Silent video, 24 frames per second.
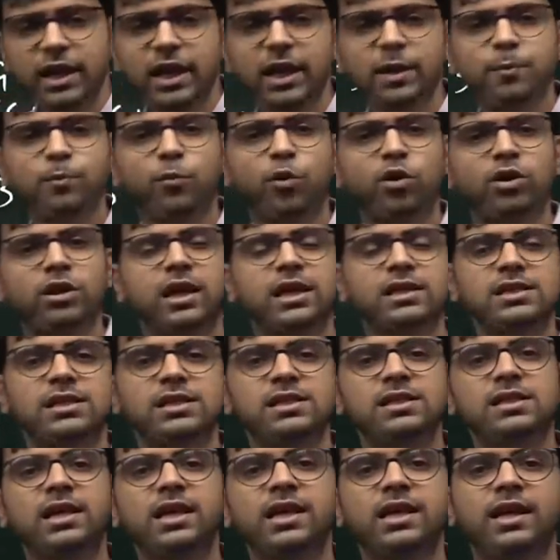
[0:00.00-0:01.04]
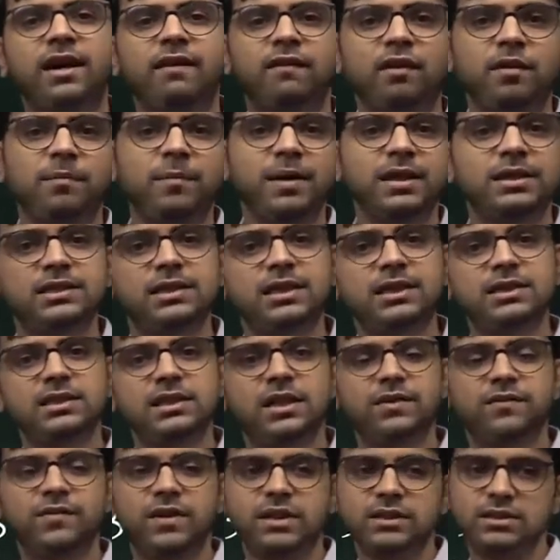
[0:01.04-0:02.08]
in both cases, did government
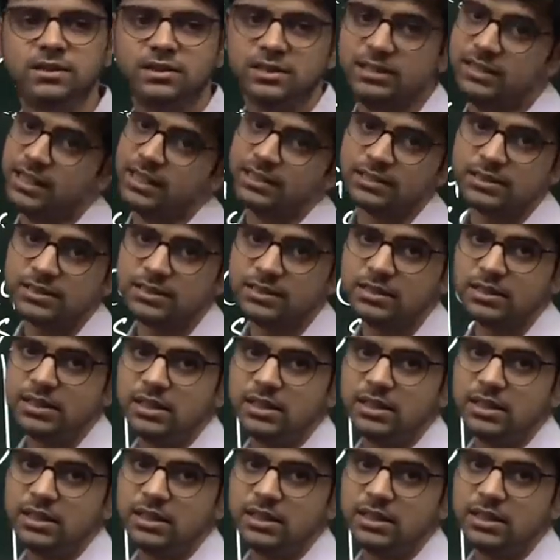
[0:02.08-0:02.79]
disinvest? Yes.